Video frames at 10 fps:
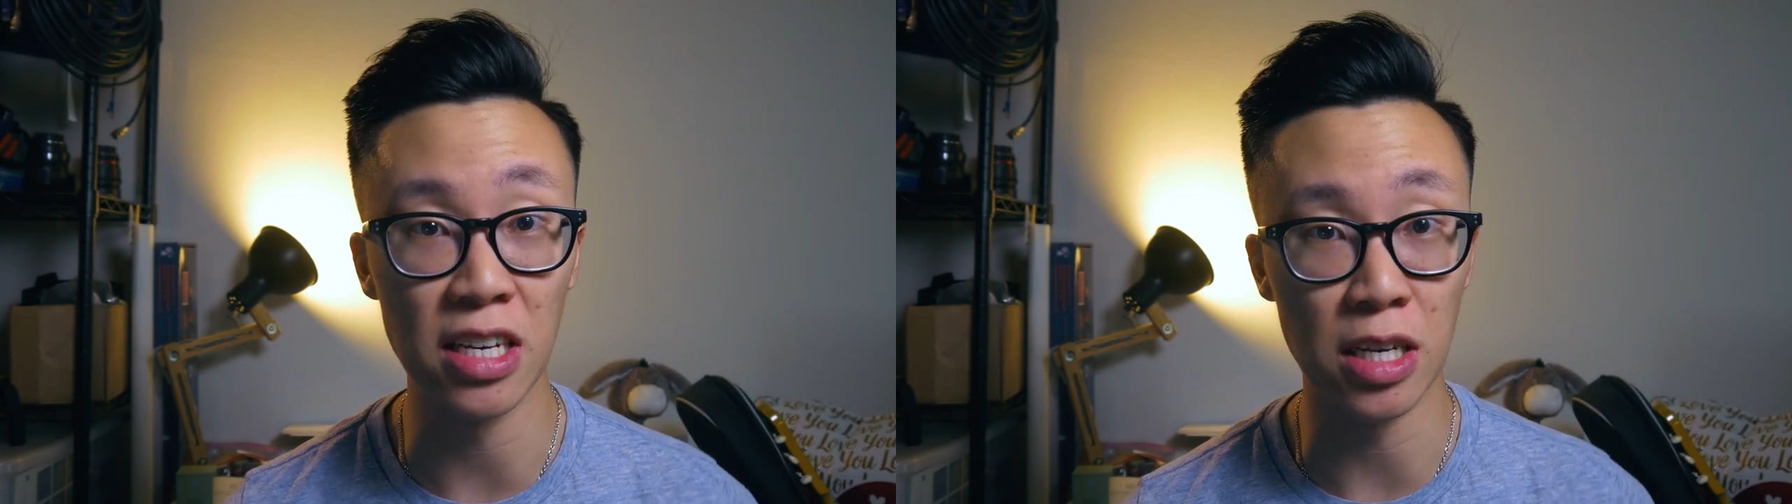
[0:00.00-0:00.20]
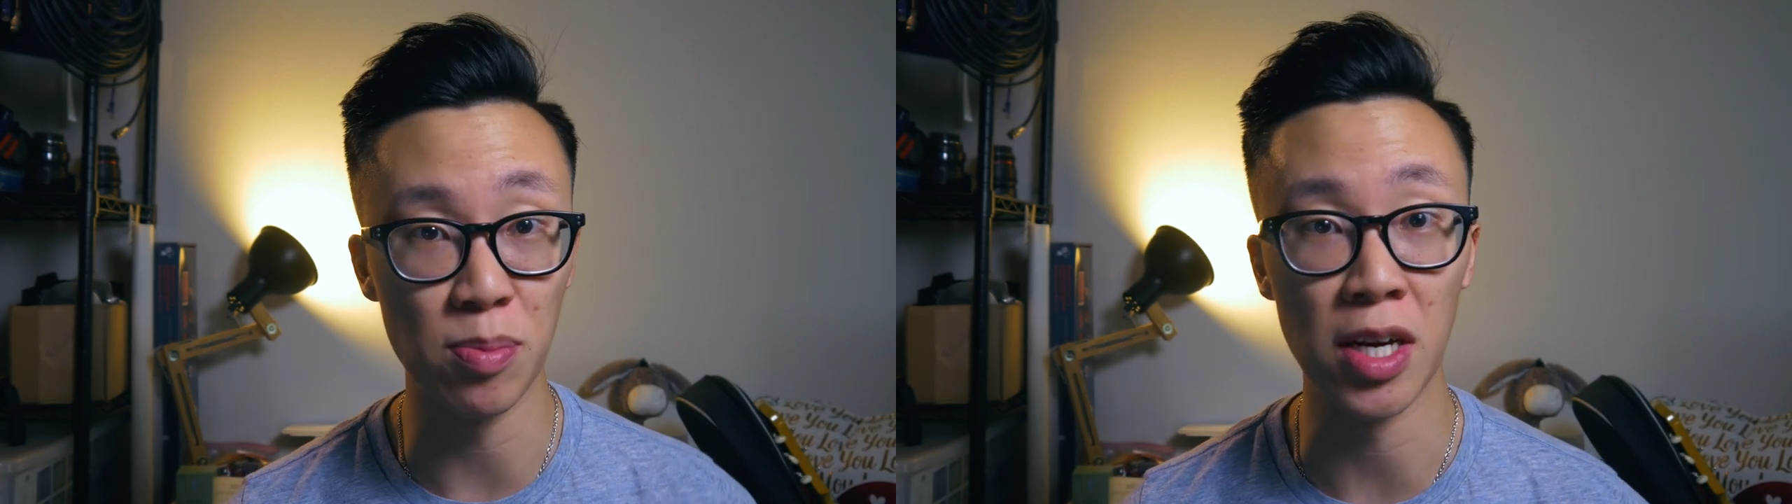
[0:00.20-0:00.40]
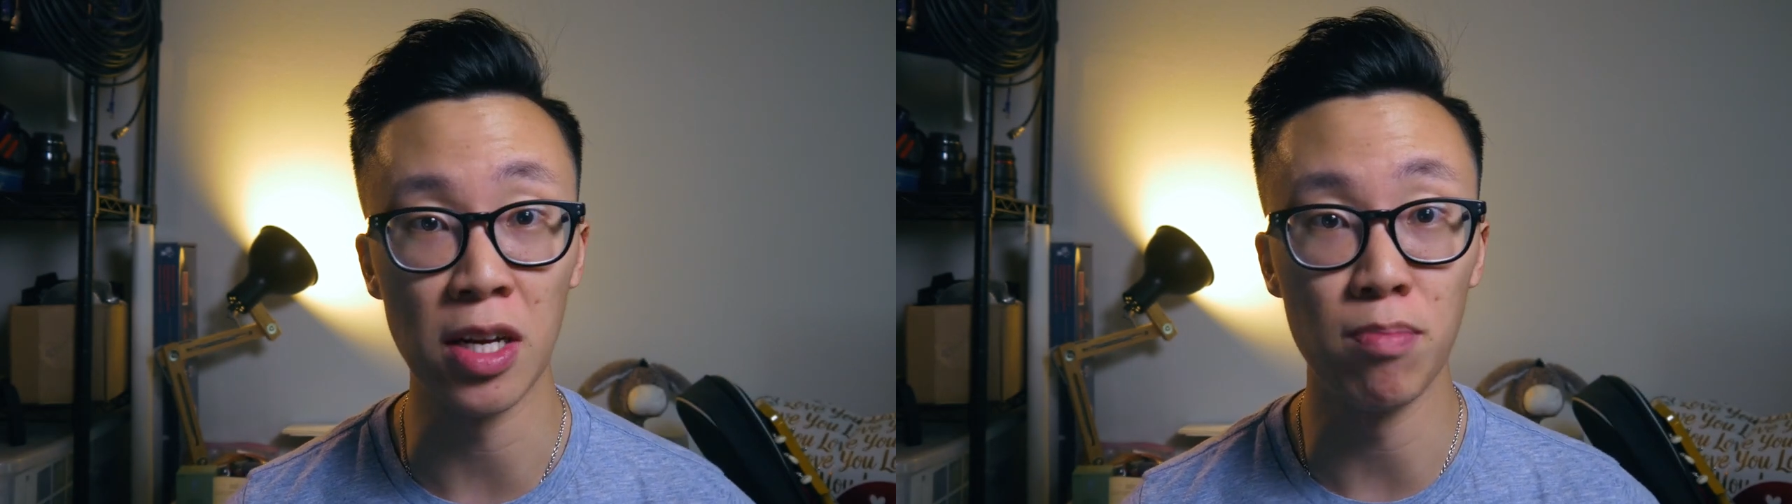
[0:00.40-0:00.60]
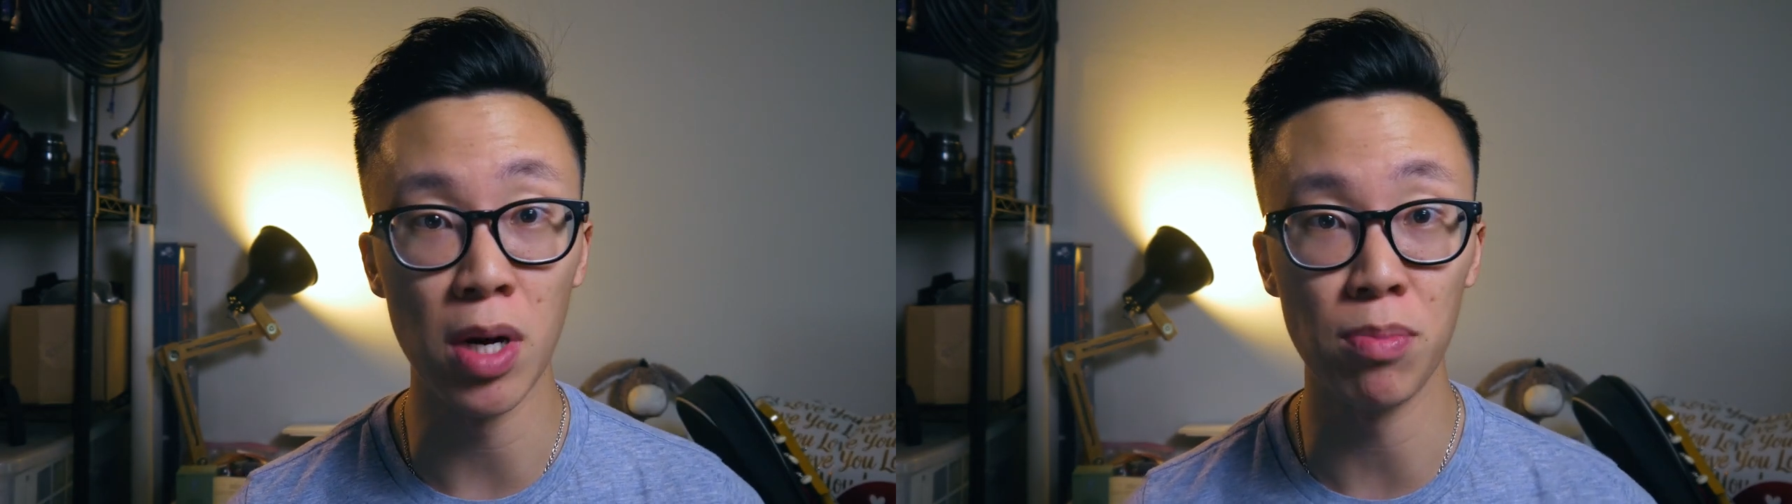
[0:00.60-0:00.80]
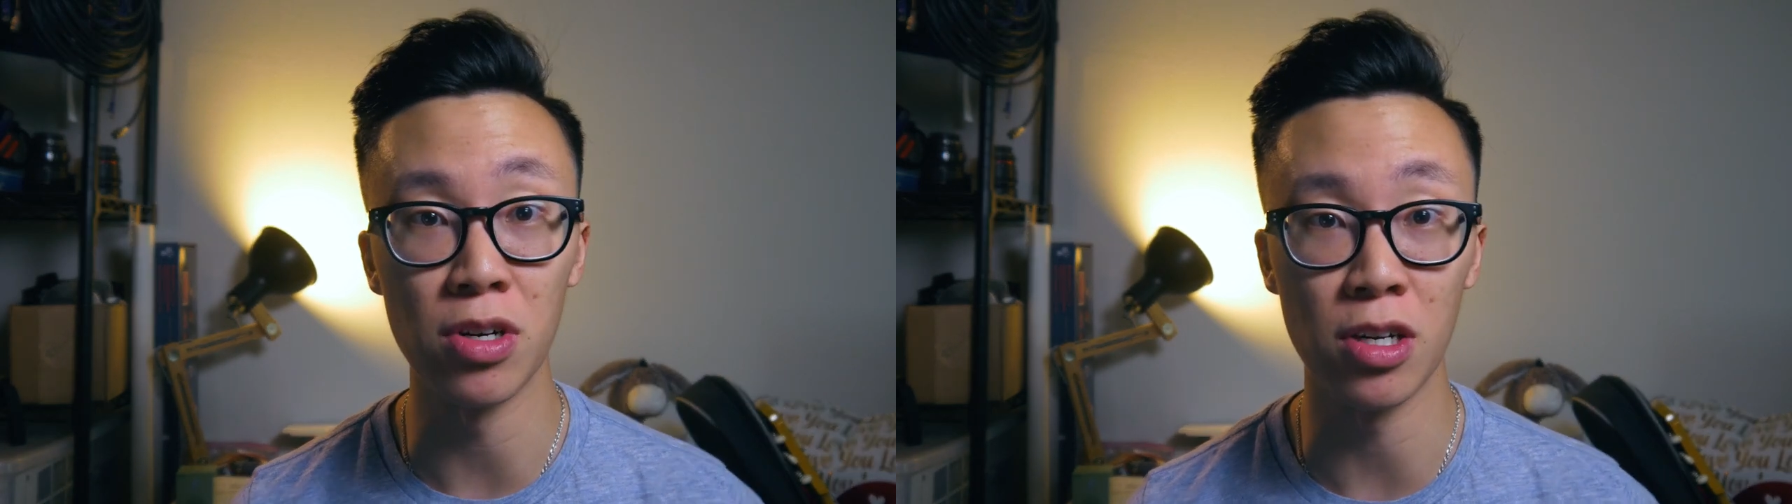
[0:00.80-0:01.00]
gigabyte
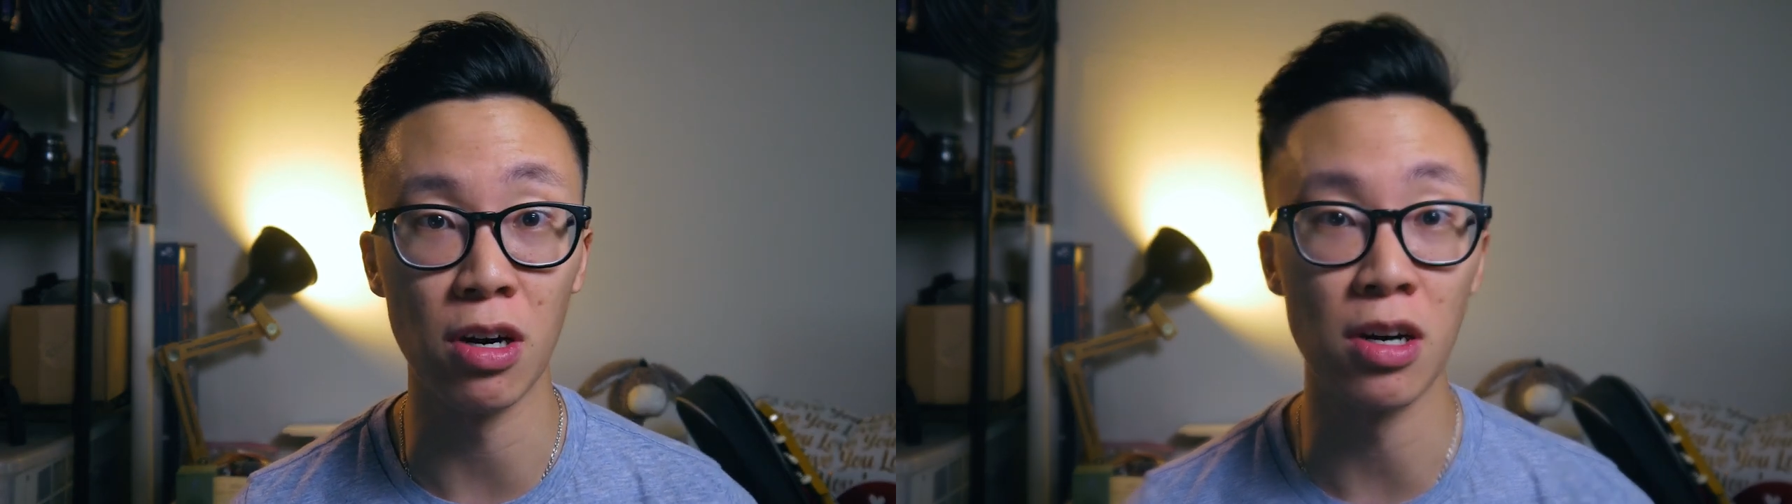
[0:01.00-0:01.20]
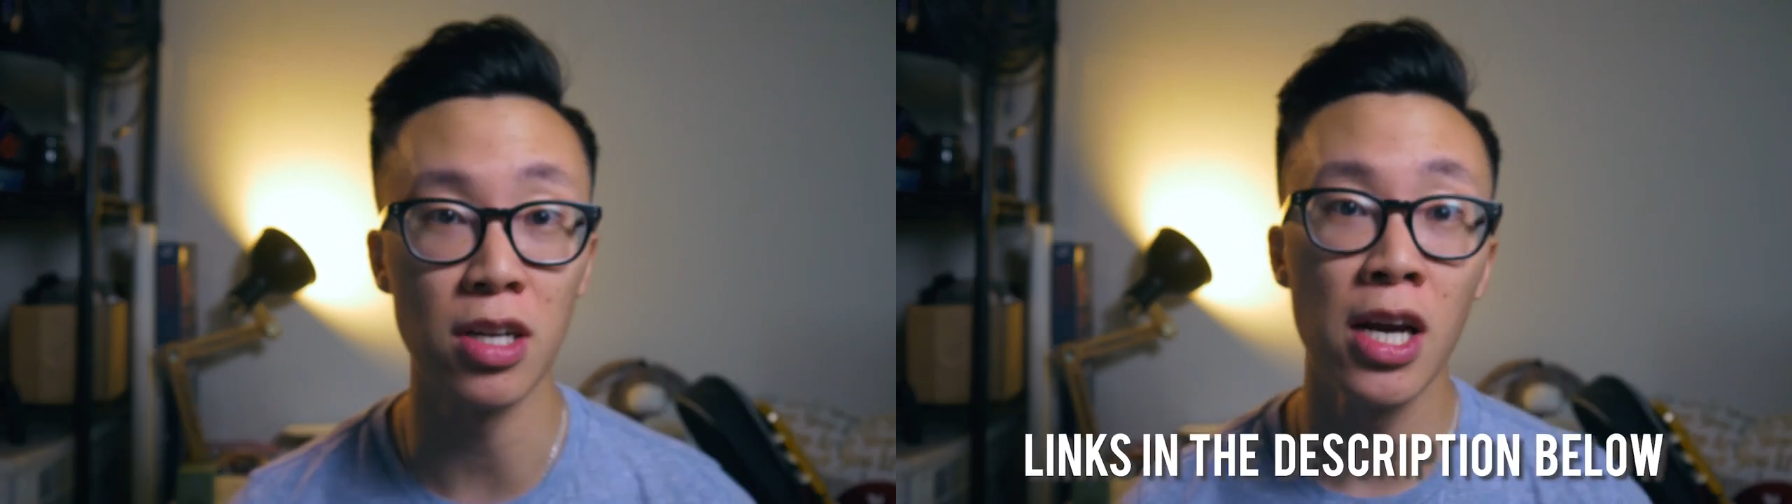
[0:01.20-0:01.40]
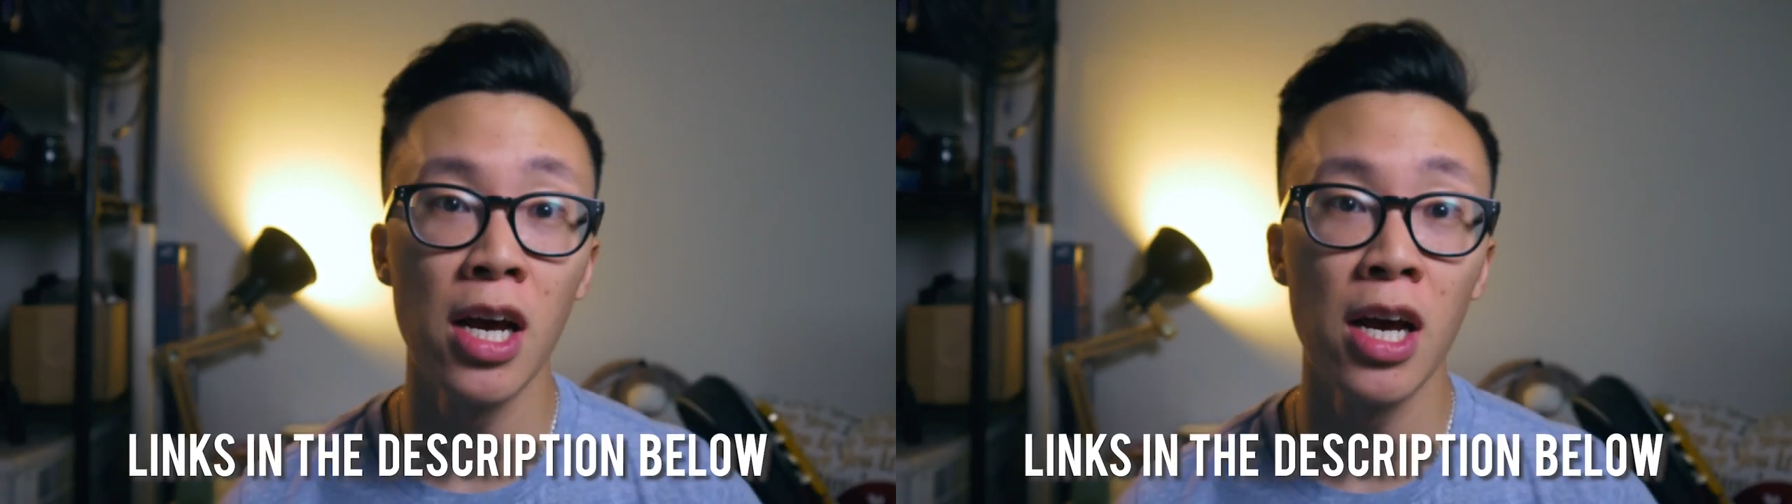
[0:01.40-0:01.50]
memory card.